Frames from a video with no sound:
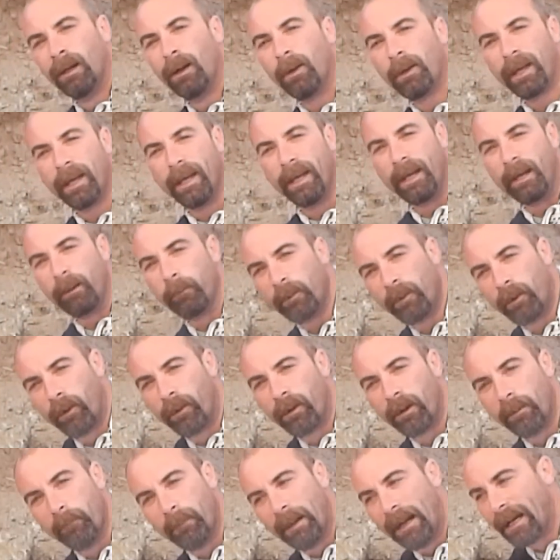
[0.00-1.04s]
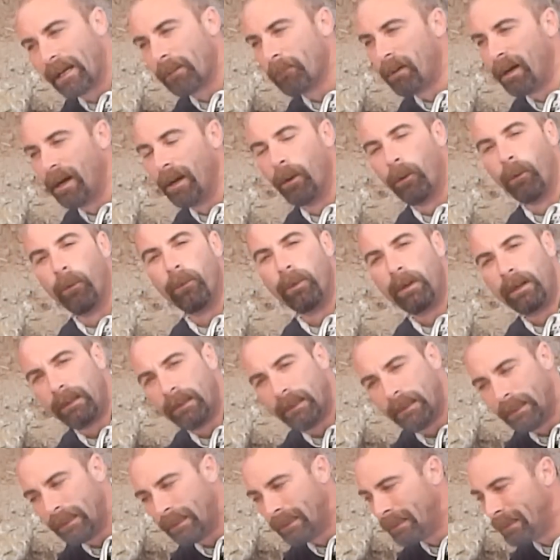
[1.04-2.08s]
Okay, here we are. I'm back in my hole.
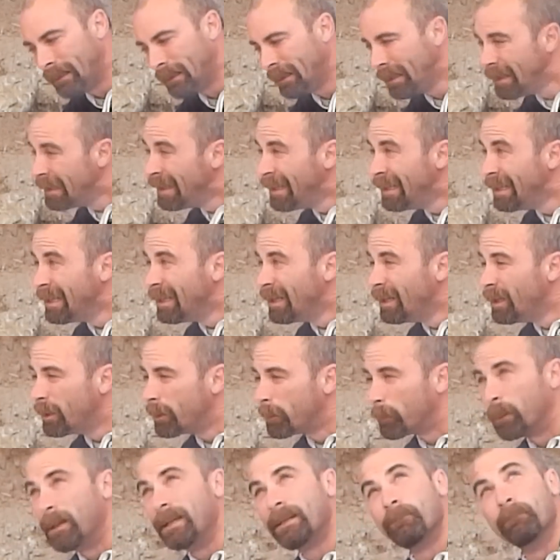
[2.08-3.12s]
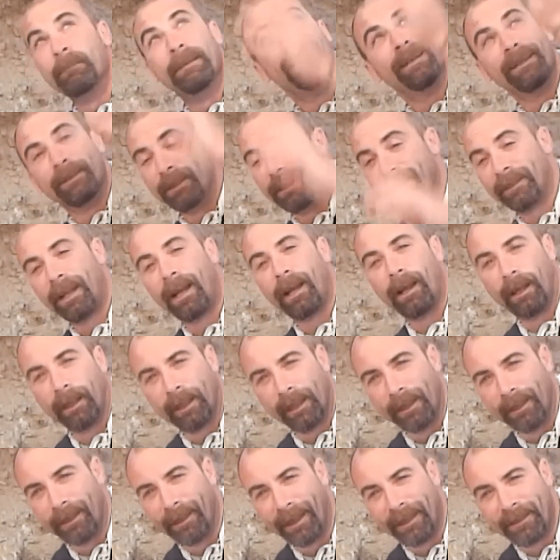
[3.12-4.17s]
Reason being, I got
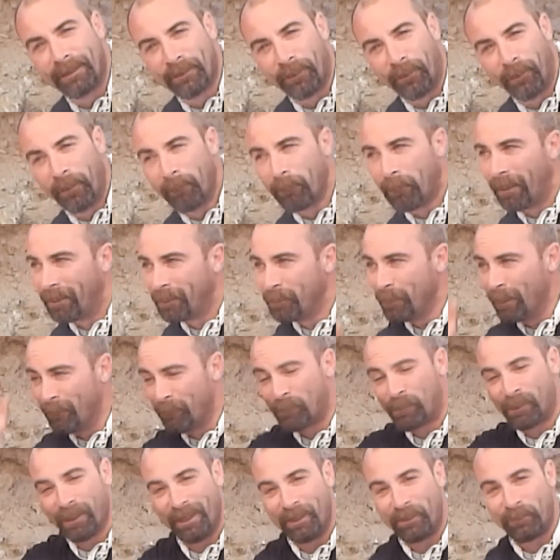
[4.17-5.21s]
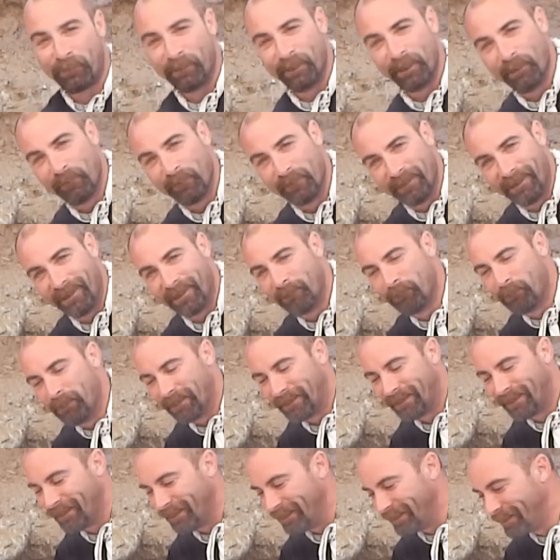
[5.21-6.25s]
a nice tarp. I do have a shade tree over there,
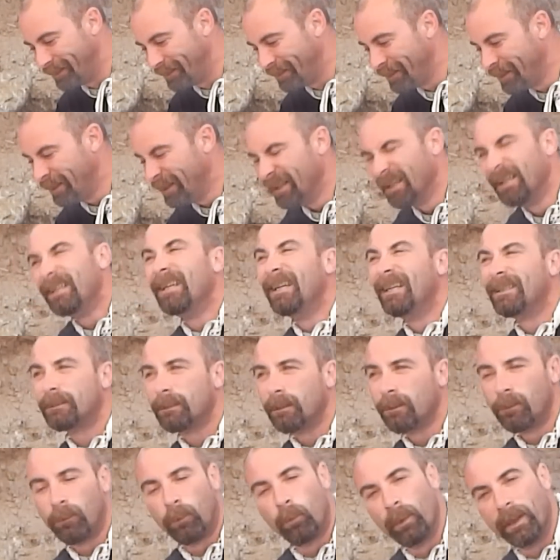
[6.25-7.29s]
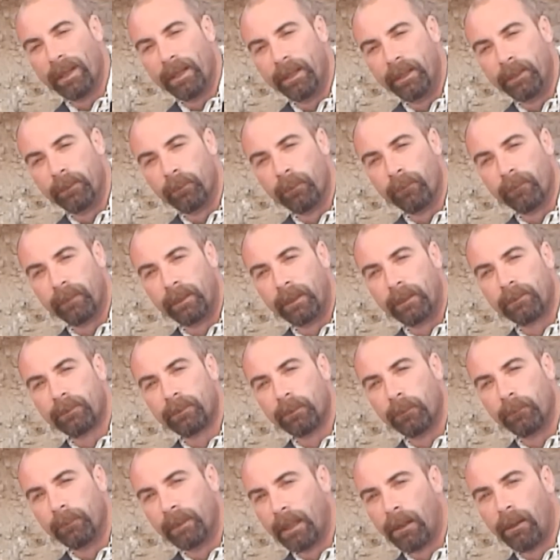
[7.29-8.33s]
but it's a little windier over there,
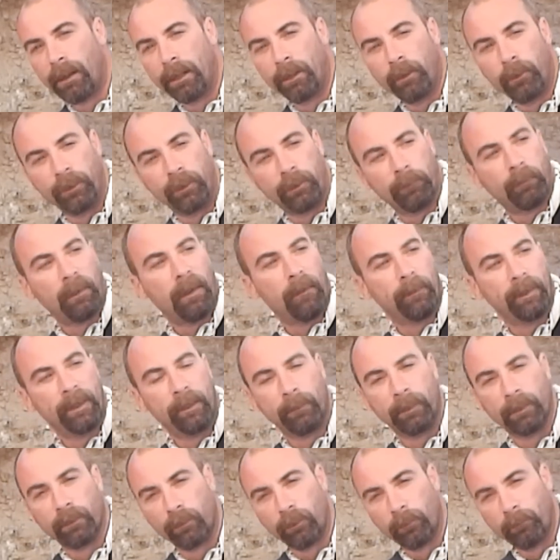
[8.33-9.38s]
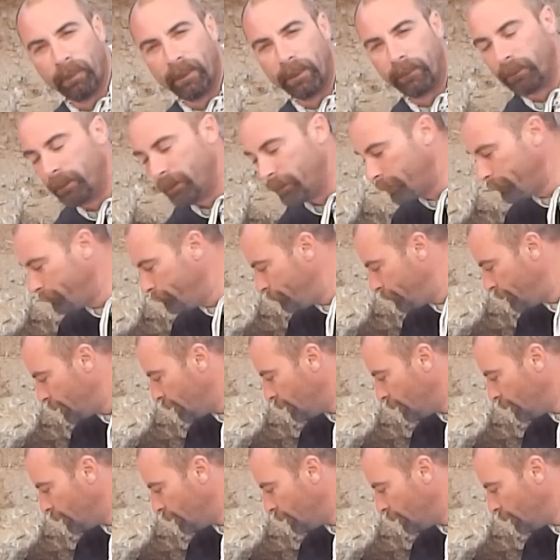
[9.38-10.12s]
so now I know you could probably hear me a little better here.